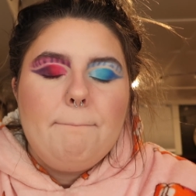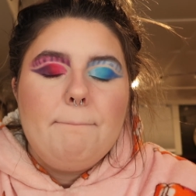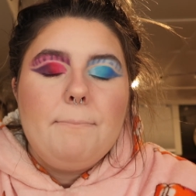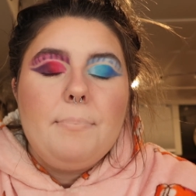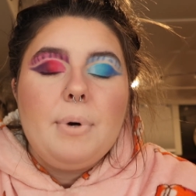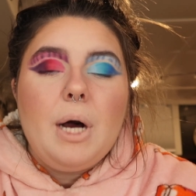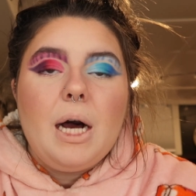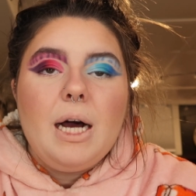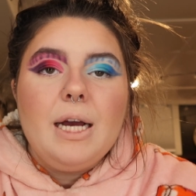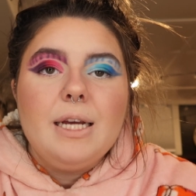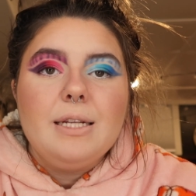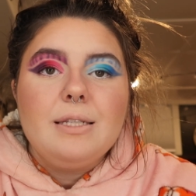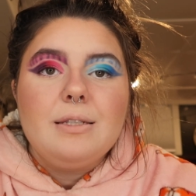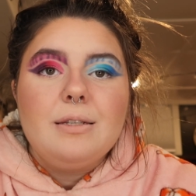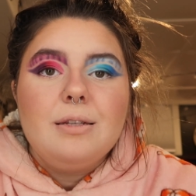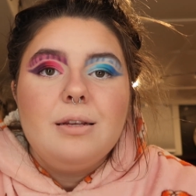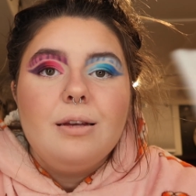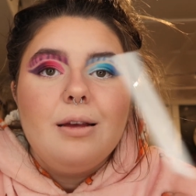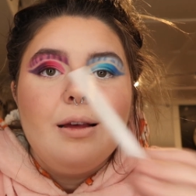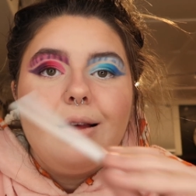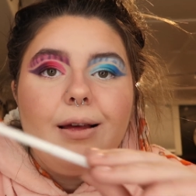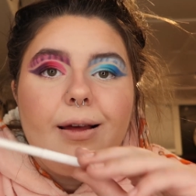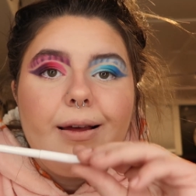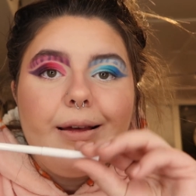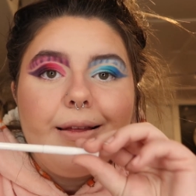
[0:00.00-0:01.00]
but
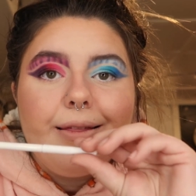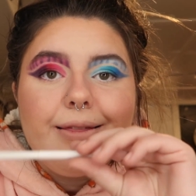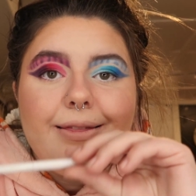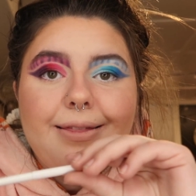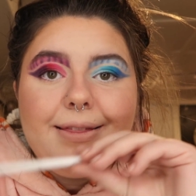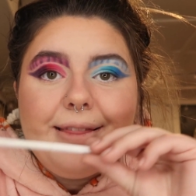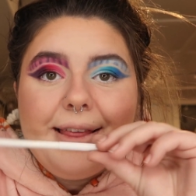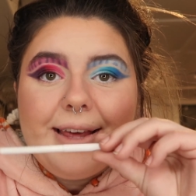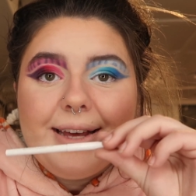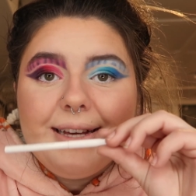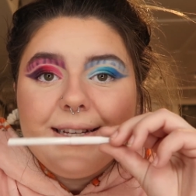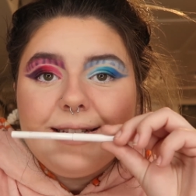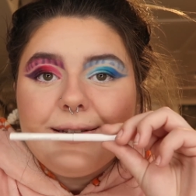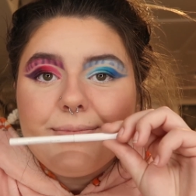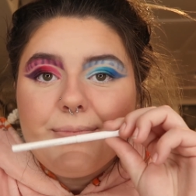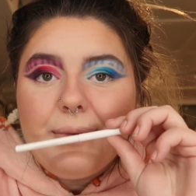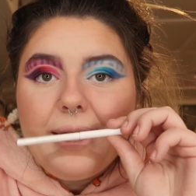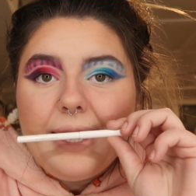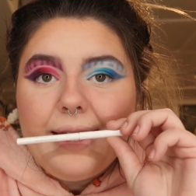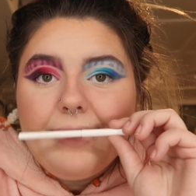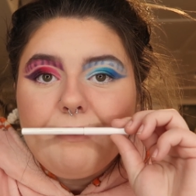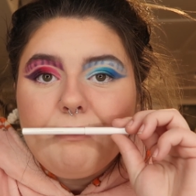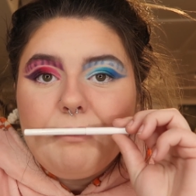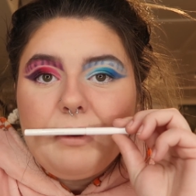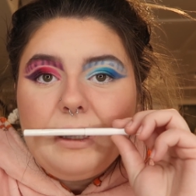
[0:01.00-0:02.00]
this
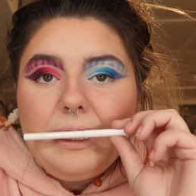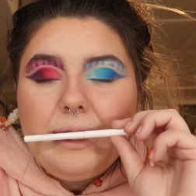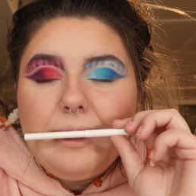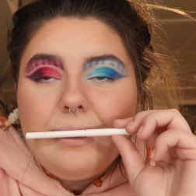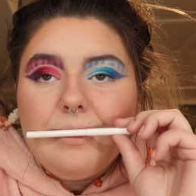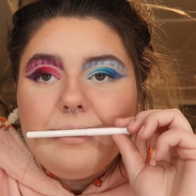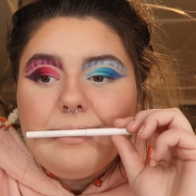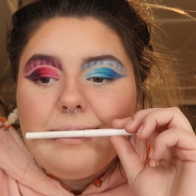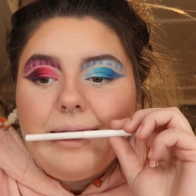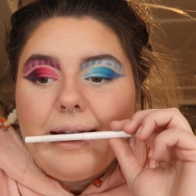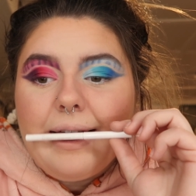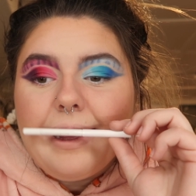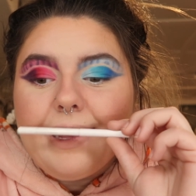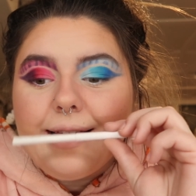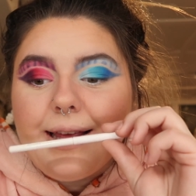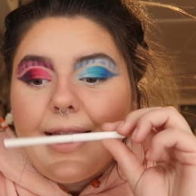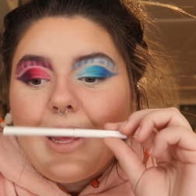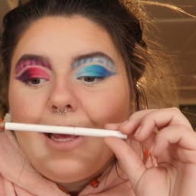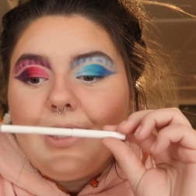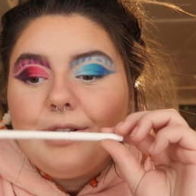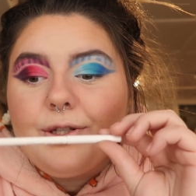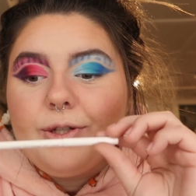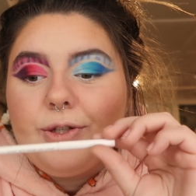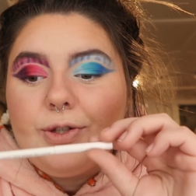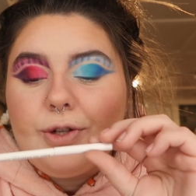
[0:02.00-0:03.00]
might be like
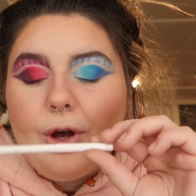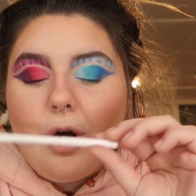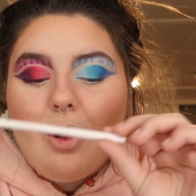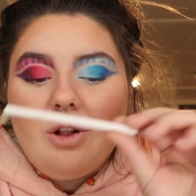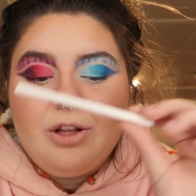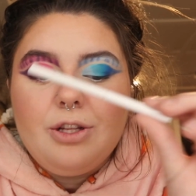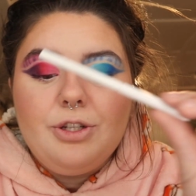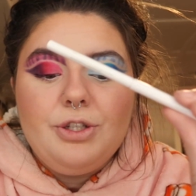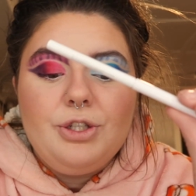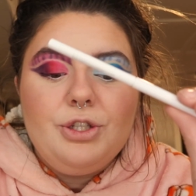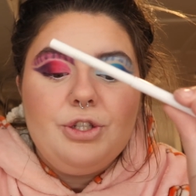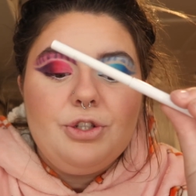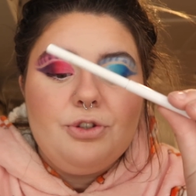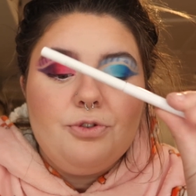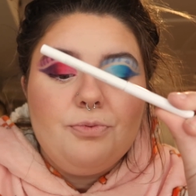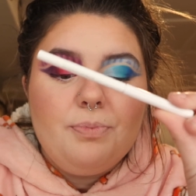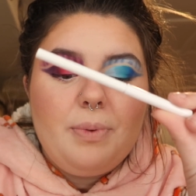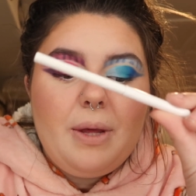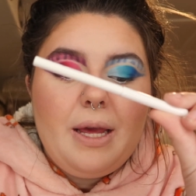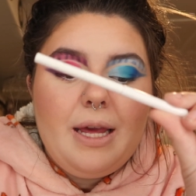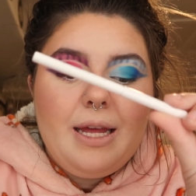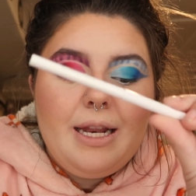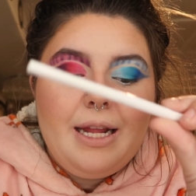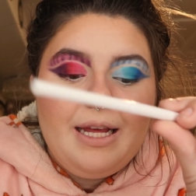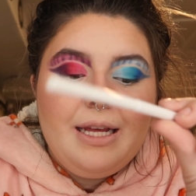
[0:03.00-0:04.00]
a solid
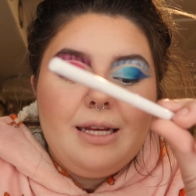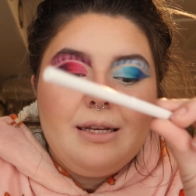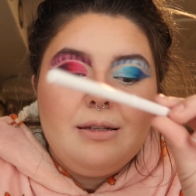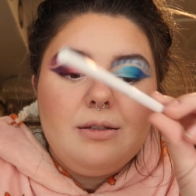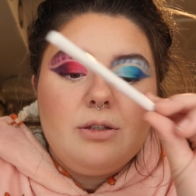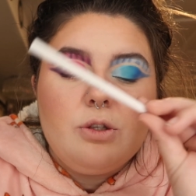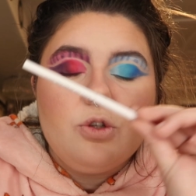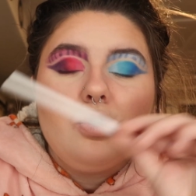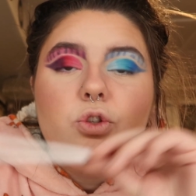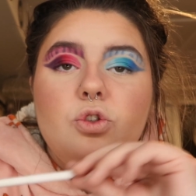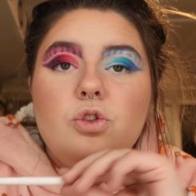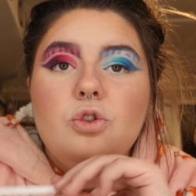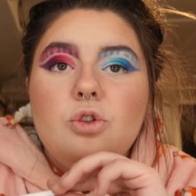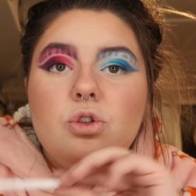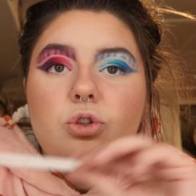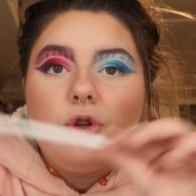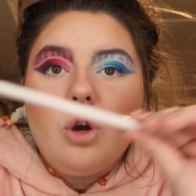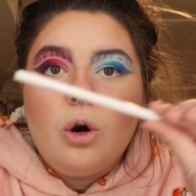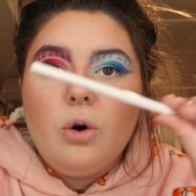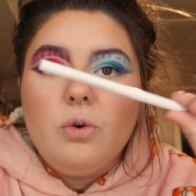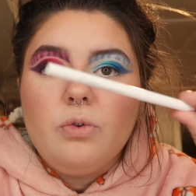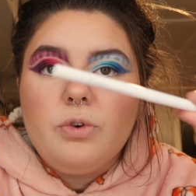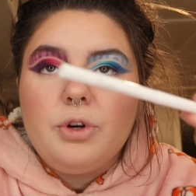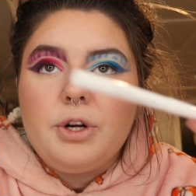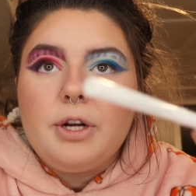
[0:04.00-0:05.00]
dupe. It is
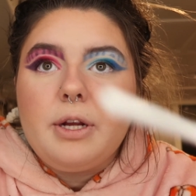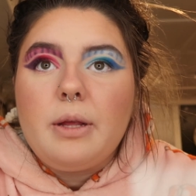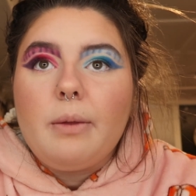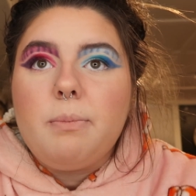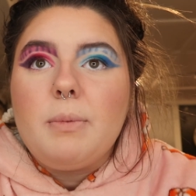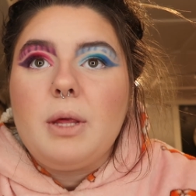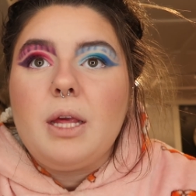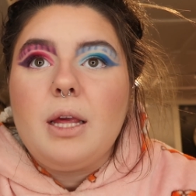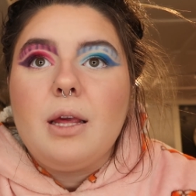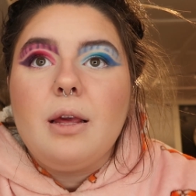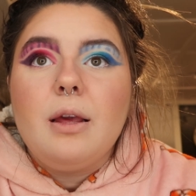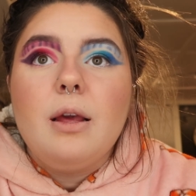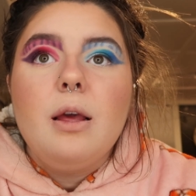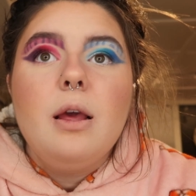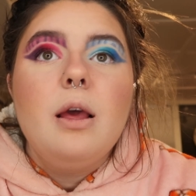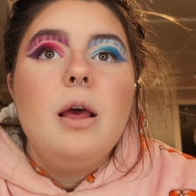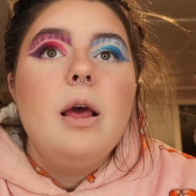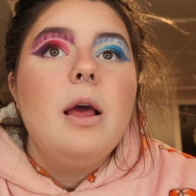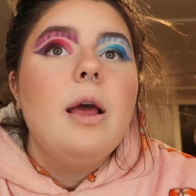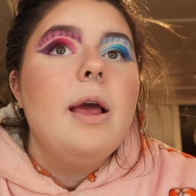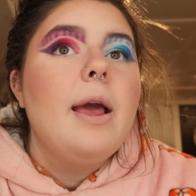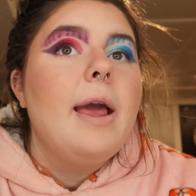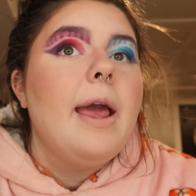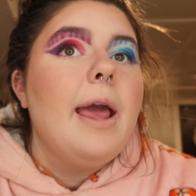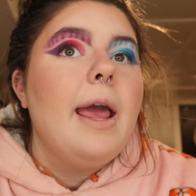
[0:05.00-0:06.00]
so creamy.
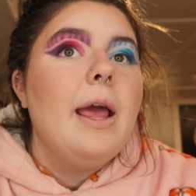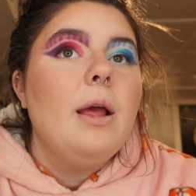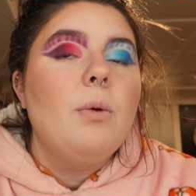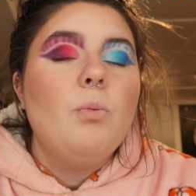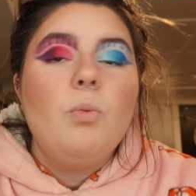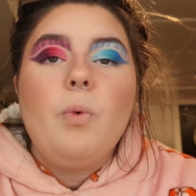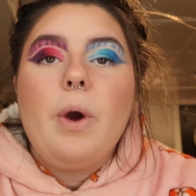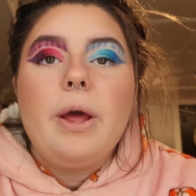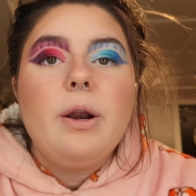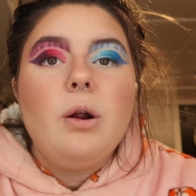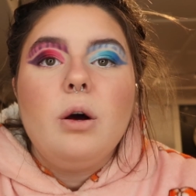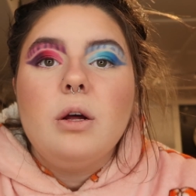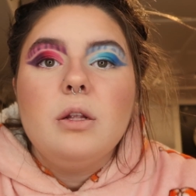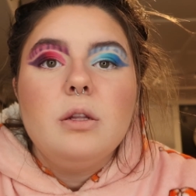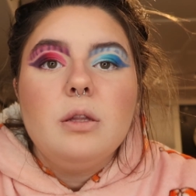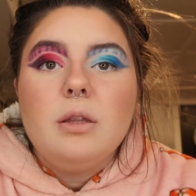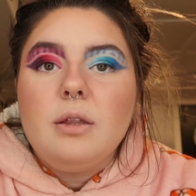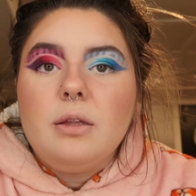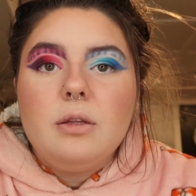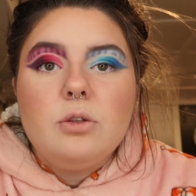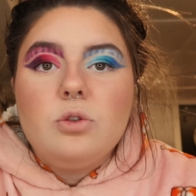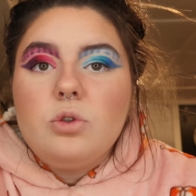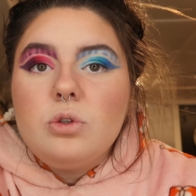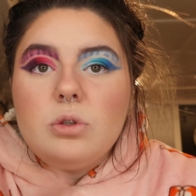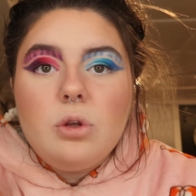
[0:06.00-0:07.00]
It went on
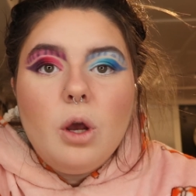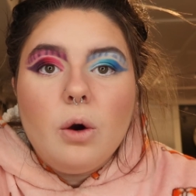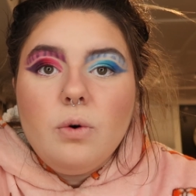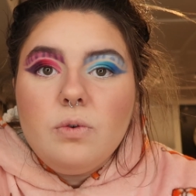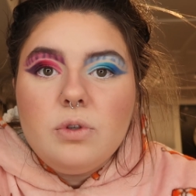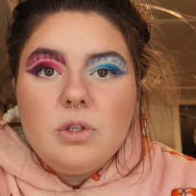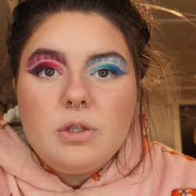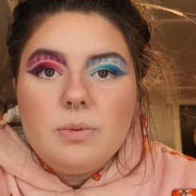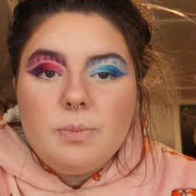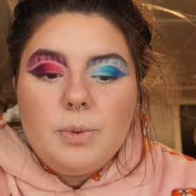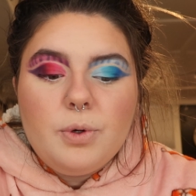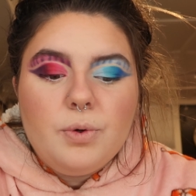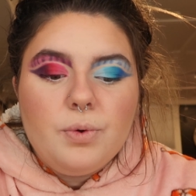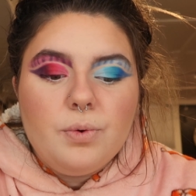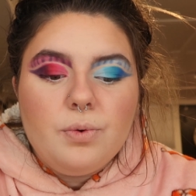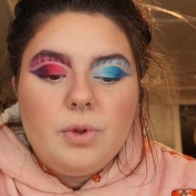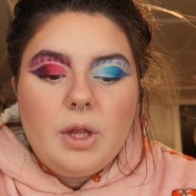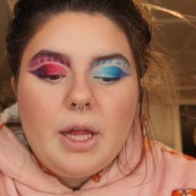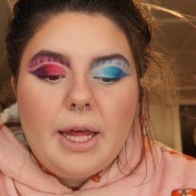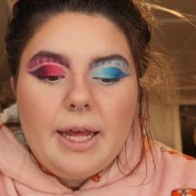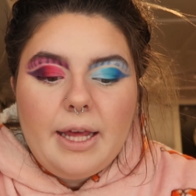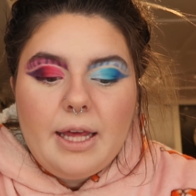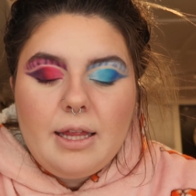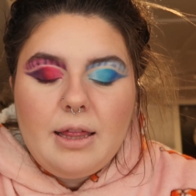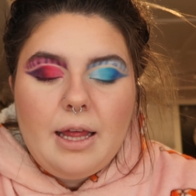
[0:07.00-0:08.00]
so smooth,
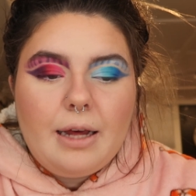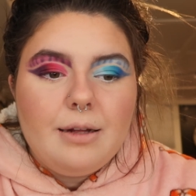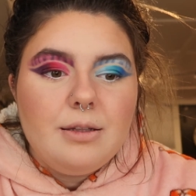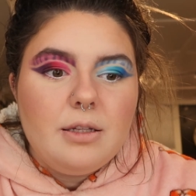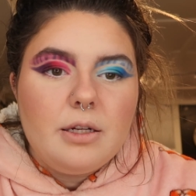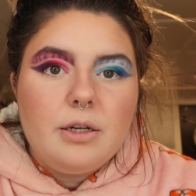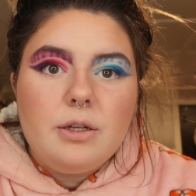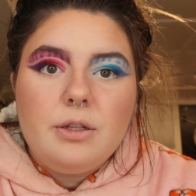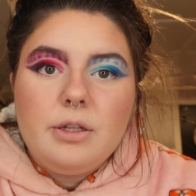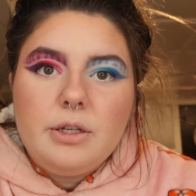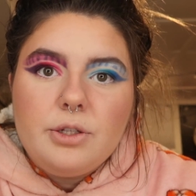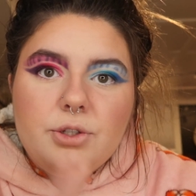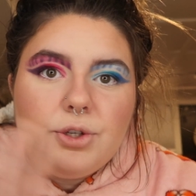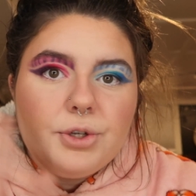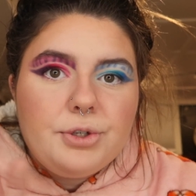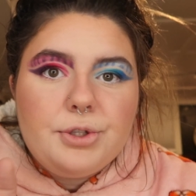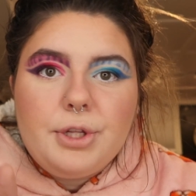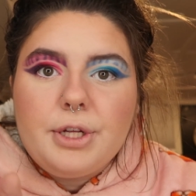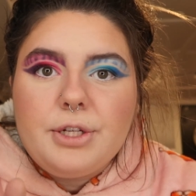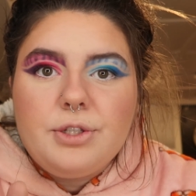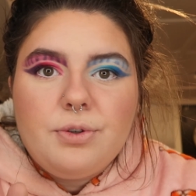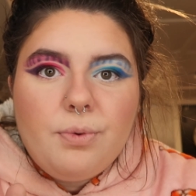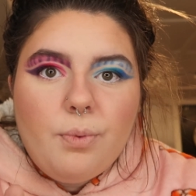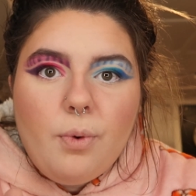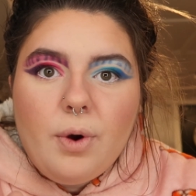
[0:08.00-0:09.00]
like that literally took
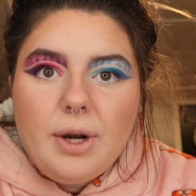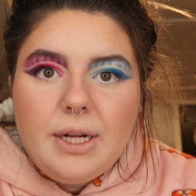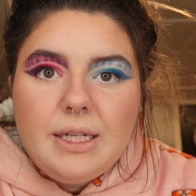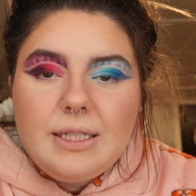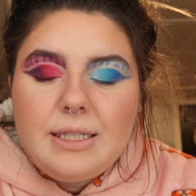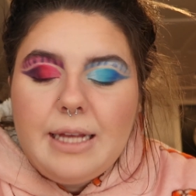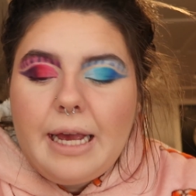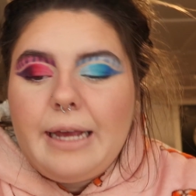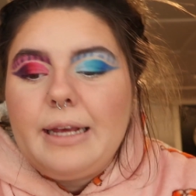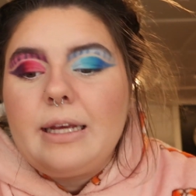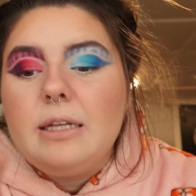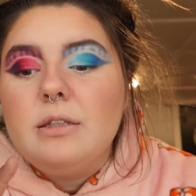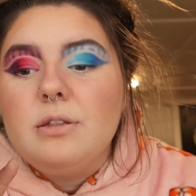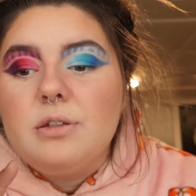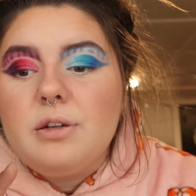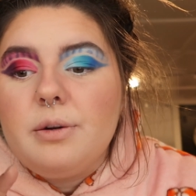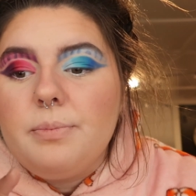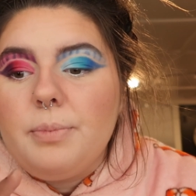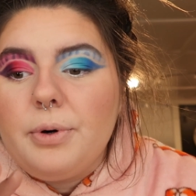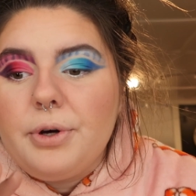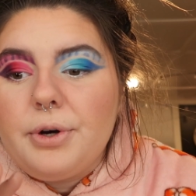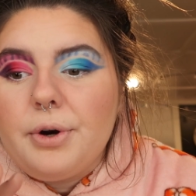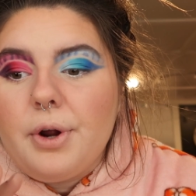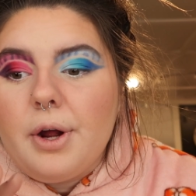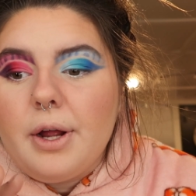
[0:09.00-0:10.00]
like 20 seconds to
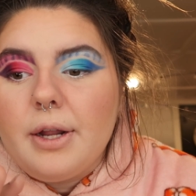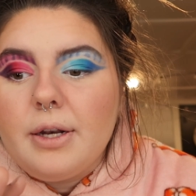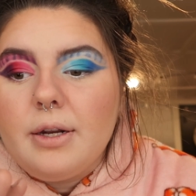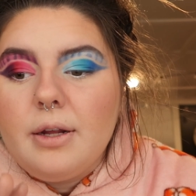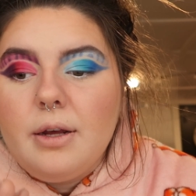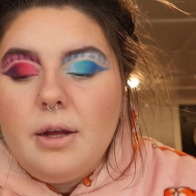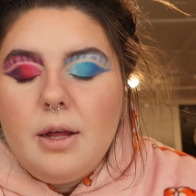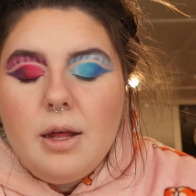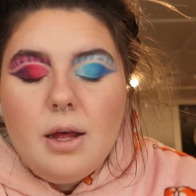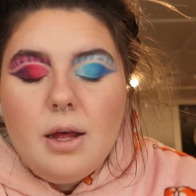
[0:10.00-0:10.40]
put on.